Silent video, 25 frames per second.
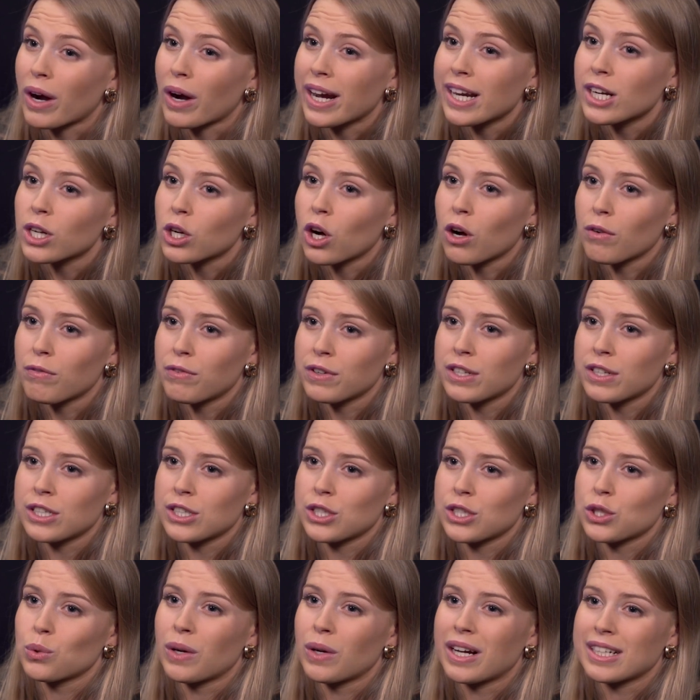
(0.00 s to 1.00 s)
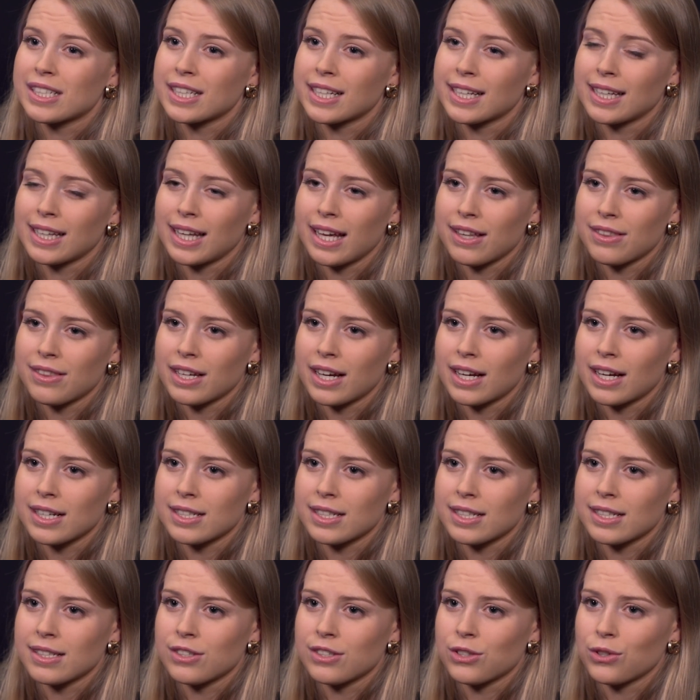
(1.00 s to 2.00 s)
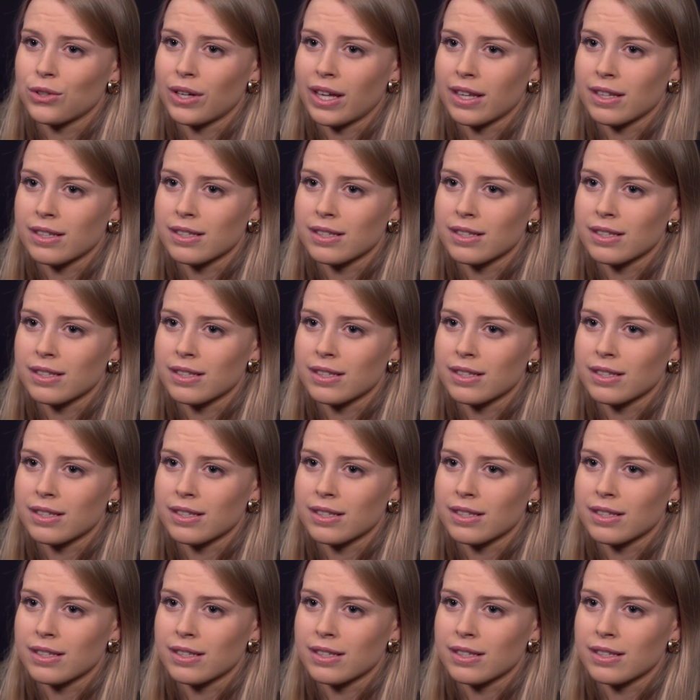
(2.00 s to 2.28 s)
by powerful neoliberal forces